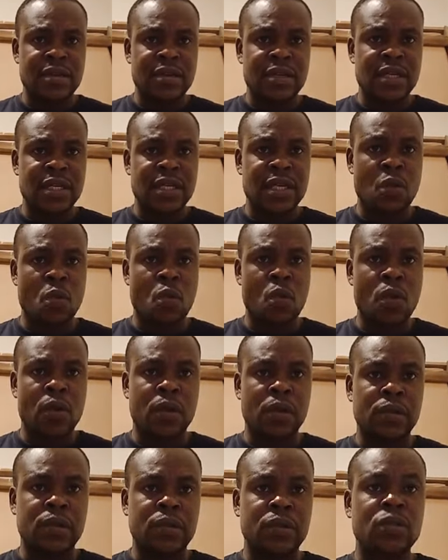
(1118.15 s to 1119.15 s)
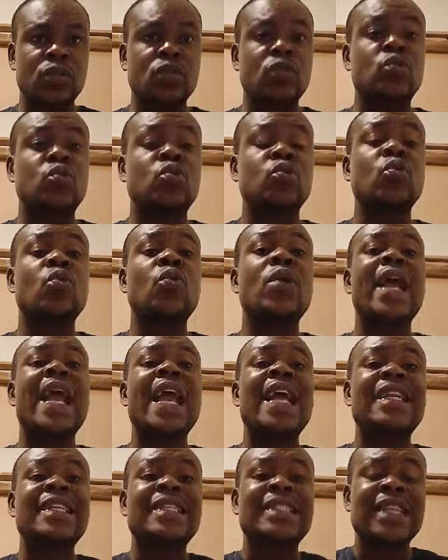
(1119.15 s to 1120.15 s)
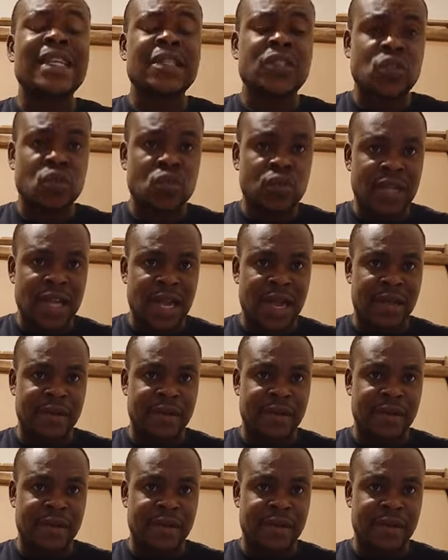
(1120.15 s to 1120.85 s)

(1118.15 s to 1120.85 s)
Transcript: the world to enter Sudan,